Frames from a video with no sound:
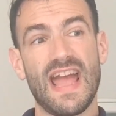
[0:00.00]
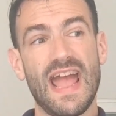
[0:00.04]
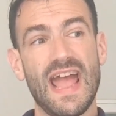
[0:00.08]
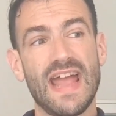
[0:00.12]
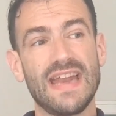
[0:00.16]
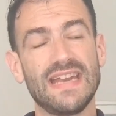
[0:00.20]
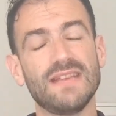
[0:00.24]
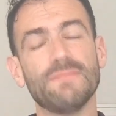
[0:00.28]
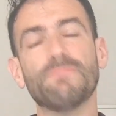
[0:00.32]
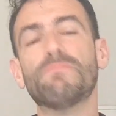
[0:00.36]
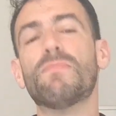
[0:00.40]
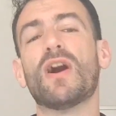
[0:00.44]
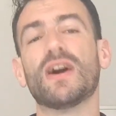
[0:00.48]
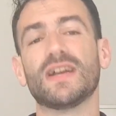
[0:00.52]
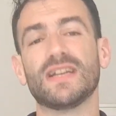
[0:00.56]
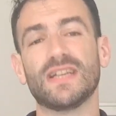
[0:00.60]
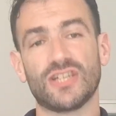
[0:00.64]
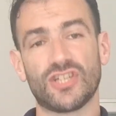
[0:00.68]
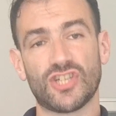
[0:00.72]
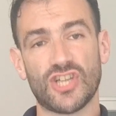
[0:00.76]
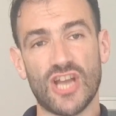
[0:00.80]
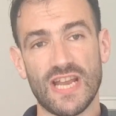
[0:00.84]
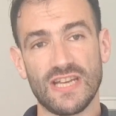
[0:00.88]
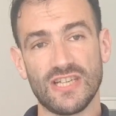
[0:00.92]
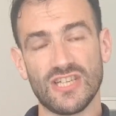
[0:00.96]
any minor
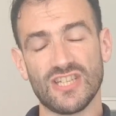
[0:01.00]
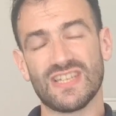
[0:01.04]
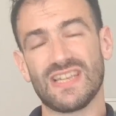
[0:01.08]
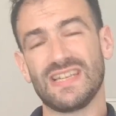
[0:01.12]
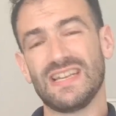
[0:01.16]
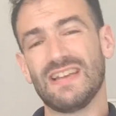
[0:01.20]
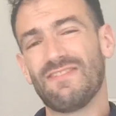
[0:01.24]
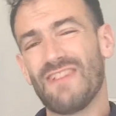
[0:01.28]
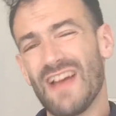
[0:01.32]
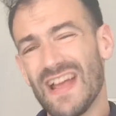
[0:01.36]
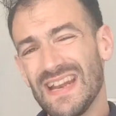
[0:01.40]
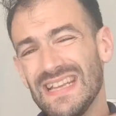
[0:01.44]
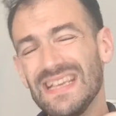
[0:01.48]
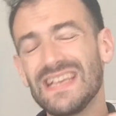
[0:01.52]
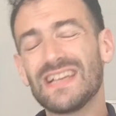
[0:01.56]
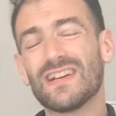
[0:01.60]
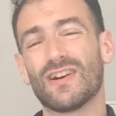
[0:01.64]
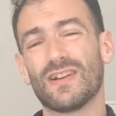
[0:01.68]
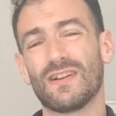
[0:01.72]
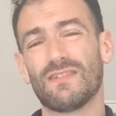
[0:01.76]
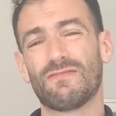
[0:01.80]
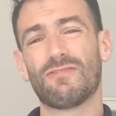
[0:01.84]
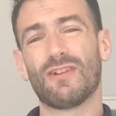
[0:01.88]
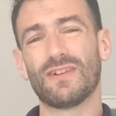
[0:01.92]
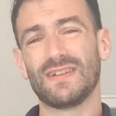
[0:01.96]
changes. And if any
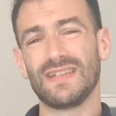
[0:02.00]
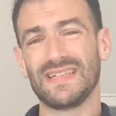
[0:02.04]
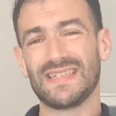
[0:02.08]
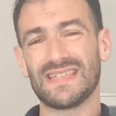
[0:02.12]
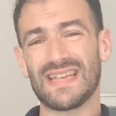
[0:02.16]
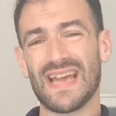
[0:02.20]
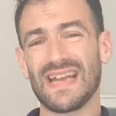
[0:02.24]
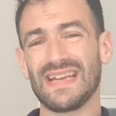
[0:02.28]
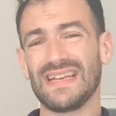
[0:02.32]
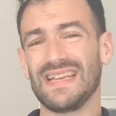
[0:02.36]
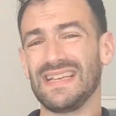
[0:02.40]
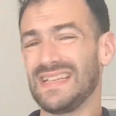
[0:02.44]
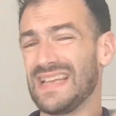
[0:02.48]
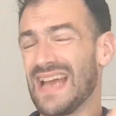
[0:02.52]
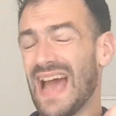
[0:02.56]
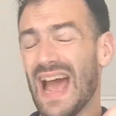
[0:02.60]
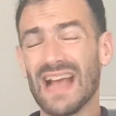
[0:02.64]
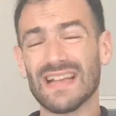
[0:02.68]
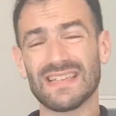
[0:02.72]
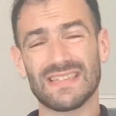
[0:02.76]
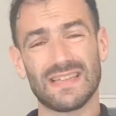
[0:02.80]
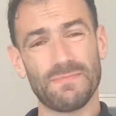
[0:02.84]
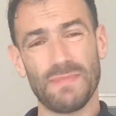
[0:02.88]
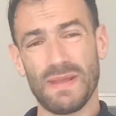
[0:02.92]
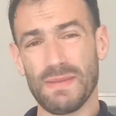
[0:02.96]
kind of running technique, it
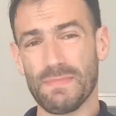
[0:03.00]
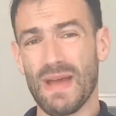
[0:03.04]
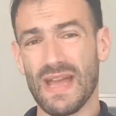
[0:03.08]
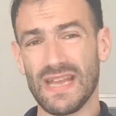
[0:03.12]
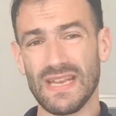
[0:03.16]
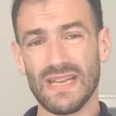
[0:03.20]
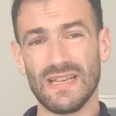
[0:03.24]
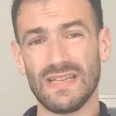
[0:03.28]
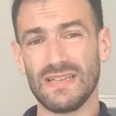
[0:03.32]
has to be minor.